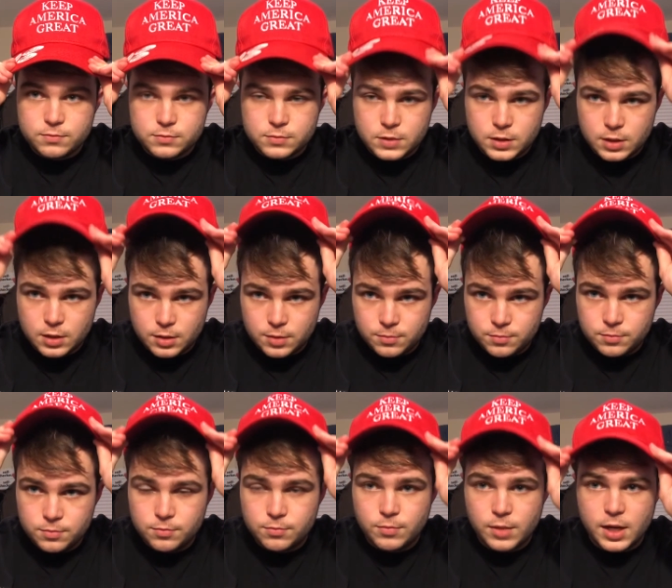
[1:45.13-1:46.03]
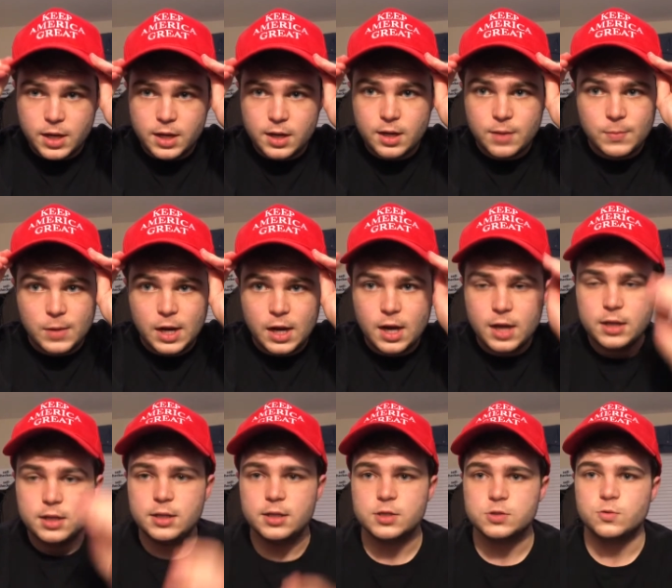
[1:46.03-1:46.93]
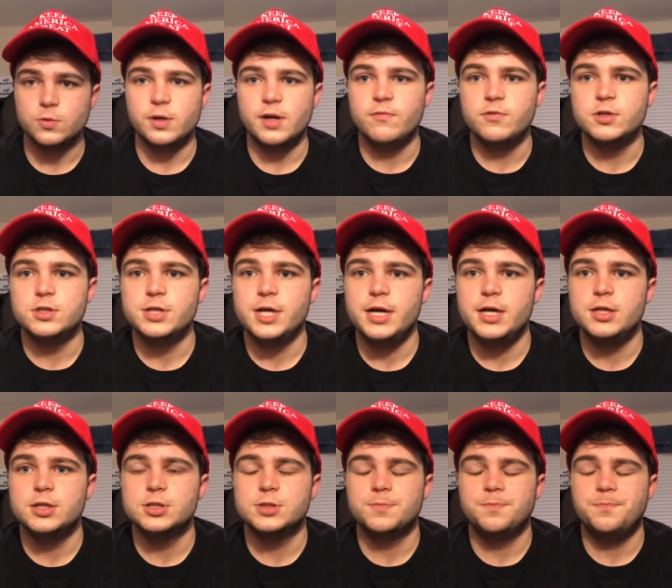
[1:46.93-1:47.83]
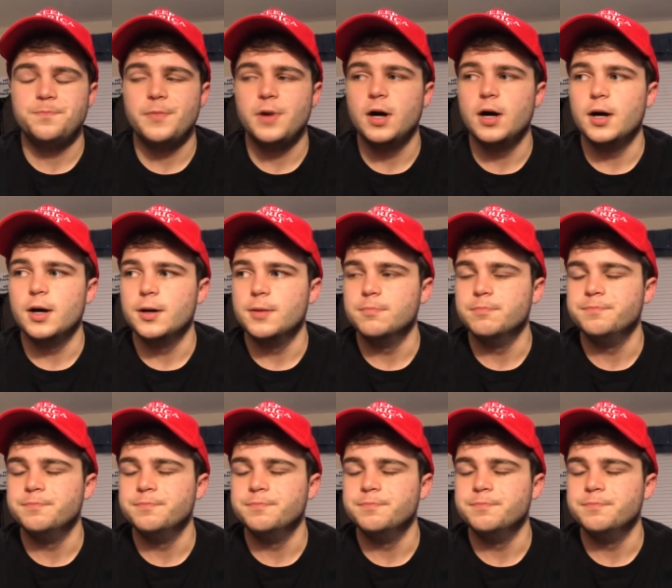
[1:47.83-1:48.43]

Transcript: Um, my my ideas will never change, um,